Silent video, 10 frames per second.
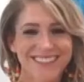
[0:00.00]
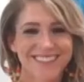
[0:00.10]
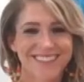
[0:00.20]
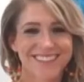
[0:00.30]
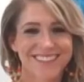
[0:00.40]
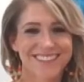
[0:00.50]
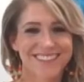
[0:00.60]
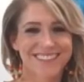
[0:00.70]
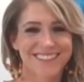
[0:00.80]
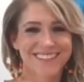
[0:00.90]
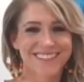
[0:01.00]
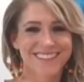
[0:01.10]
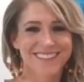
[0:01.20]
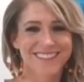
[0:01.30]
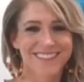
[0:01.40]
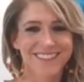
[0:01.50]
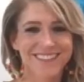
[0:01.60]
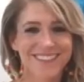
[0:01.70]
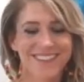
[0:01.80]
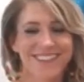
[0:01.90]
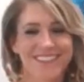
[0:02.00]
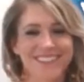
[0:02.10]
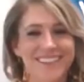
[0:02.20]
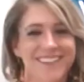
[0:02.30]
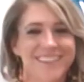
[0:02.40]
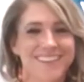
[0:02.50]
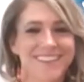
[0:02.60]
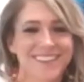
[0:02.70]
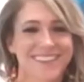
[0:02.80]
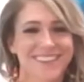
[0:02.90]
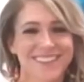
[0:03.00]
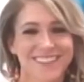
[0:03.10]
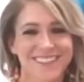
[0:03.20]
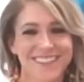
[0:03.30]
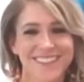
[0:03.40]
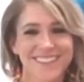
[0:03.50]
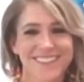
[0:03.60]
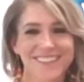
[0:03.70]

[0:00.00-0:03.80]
[no speech]